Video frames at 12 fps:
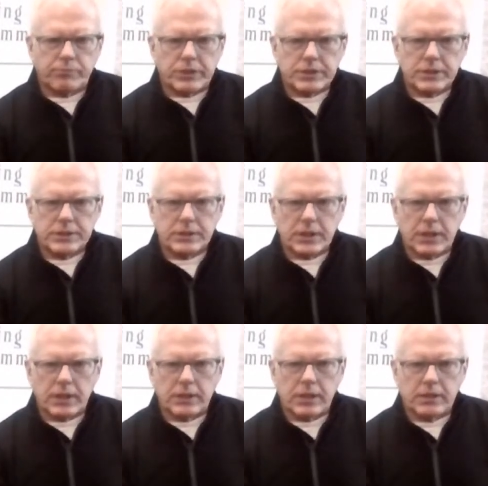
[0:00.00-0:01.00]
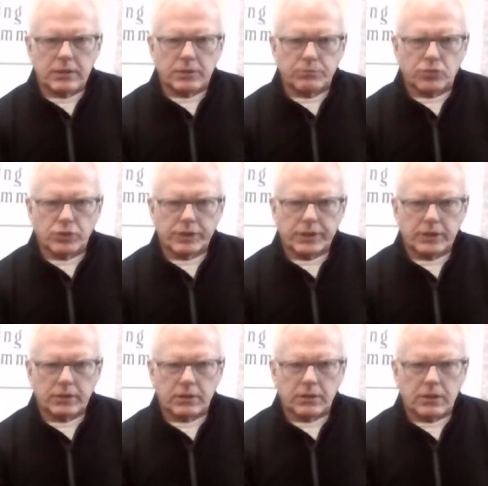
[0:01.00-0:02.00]
business and ended up
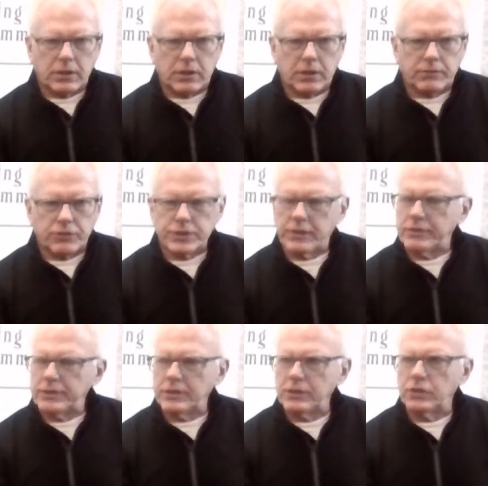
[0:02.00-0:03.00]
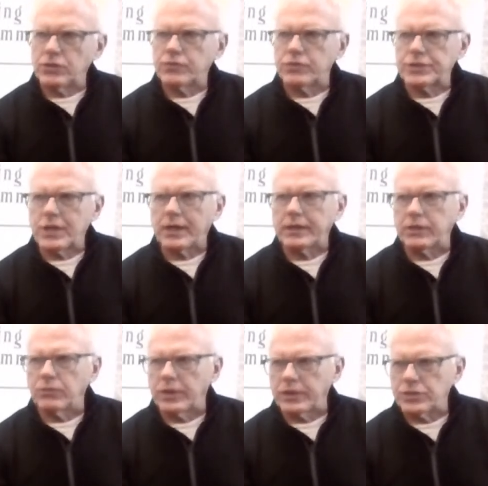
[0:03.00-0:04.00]
working for 17 years for
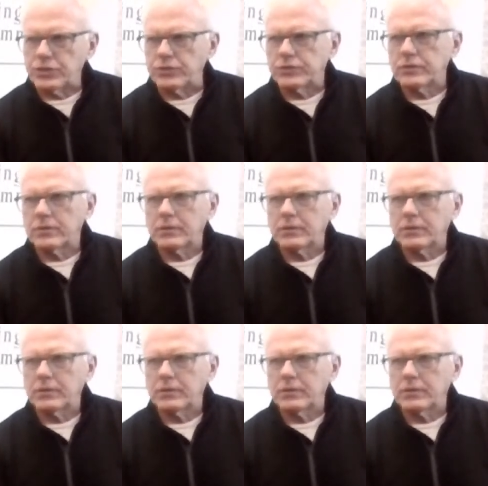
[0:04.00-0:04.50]
Saucony Running shoes.